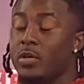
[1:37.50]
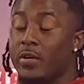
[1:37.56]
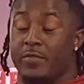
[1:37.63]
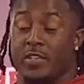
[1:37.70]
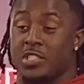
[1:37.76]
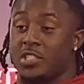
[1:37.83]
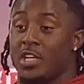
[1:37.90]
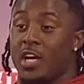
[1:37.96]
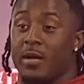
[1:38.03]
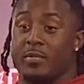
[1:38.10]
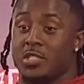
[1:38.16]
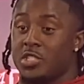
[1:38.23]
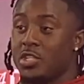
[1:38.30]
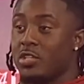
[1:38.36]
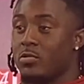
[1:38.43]
his job
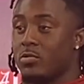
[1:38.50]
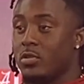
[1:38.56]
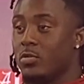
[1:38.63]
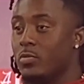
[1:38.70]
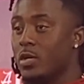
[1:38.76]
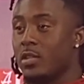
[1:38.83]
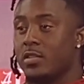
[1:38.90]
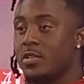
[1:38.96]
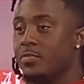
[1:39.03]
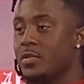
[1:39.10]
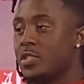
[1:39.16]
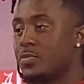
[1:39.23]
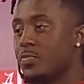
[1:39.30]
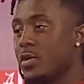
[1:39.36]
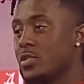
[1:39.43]
in general, whether it be
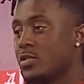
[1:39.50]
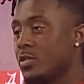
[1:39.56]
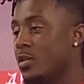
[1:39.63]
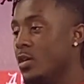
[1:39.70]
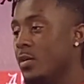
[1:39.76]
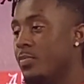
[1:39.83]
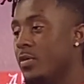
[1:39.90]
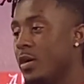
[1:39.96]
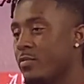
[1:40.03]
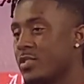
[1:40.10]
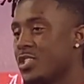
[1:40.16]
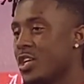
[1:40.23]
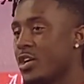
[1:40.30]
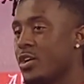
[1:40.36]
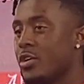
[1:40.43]
special on punt
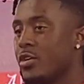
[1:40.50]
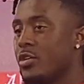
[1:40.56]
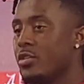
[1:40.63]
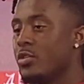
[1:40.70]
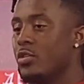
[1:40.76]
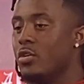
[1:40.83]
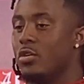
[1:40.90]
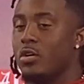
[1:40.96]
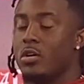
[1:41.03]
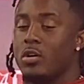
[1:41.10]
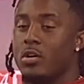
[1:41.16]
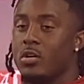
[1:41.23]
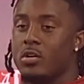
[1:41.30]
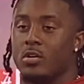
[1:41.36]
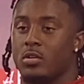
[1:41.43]
return
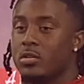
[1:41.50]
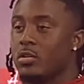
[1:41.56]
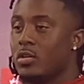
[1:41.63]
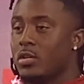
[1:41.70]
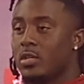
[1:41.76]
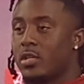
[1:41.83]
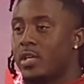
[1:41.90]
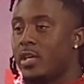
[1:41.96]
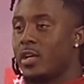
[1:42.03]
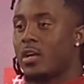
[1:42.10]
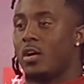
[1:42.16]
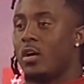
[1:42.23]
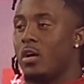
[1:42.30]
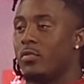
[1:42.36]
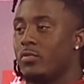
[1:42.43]
or
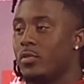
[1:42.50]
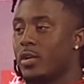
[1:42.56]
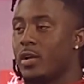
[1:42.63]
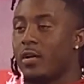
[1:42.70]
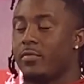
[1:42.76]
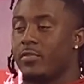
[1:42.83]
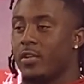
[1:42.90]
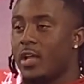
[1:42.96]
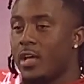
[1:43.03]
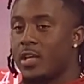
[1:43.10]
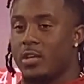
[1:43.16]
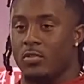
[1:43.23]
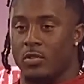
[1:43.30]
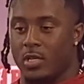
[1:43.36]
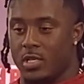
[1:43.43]
kickoff, whatever, I feel like
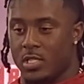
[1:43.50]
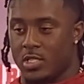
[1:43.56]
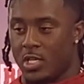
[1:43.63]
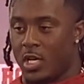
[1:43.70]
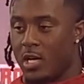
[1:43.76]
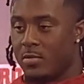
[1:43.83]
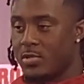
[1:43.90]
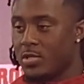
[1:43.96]
he do a good job.